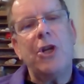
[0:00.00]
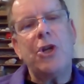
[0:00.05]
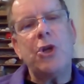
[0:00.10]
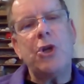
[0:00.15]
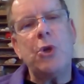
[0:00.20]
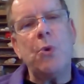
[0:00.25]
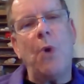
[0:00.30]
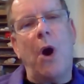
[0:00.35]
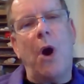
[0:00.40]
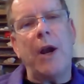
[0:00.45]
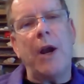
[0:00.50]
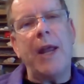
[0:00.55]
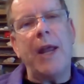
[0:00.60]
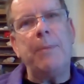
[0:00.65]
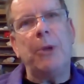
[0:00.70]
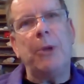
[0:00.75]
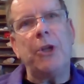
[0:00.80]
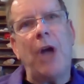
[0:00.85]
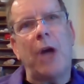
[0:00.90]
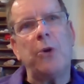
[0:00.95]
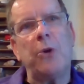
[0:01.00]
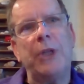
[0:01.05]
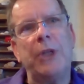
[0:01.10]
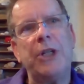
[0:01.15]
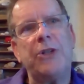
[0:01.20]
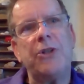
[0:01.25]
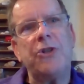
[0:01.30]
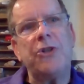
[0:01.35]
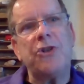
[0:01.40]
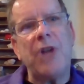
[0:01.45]
you are able not only
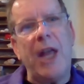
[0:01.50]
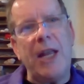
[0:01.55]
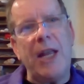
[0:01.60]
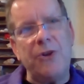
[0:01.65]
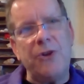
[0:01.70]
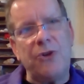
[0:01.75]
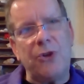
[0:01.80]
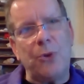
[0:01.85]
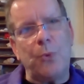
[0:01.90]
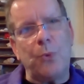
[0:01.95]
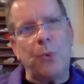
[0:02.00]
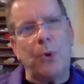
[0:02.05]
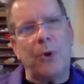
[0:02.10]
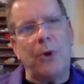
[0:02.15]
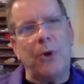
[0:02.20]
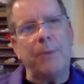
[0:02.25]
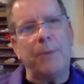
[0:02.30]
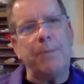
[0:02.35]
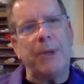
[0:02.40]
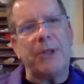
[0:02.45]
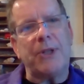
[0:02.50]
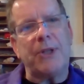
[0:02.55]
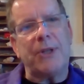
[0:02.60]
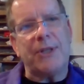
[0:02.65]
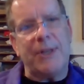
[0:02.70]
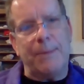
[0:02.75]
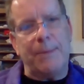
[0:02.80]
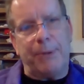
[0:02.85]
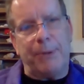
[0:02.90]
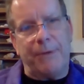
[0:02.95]
to change the world but to
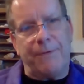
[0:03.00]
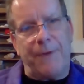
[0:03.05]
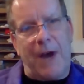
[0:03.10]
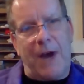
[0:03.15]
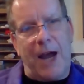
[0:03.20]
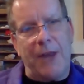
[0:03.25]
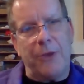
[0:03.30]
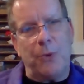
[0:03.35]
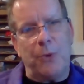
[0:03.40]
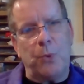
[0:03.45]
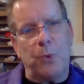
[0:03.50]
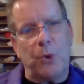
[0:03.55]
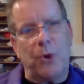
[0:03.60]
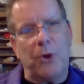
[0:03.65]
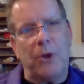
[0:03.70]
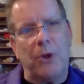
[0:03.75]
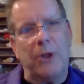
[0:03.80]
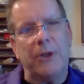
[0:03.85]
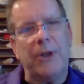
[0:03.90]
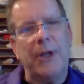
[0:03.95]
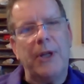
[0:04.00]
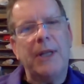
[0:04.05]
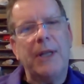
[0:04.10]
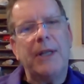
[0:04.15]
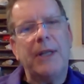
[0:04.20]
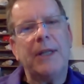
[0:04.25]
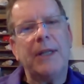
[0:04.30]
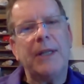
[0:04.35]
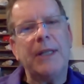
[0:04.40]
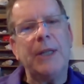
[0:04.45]
simplify the world
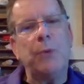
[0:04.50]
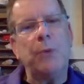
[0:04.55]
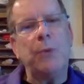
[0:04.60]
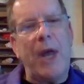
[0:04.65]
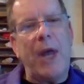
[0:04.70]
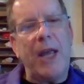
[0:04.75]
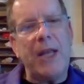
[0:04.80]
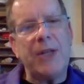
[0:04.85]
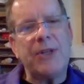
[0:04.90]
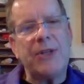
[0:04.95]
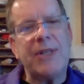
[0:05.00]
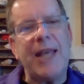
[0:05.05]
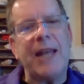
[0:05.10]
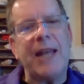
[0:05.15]
in ways that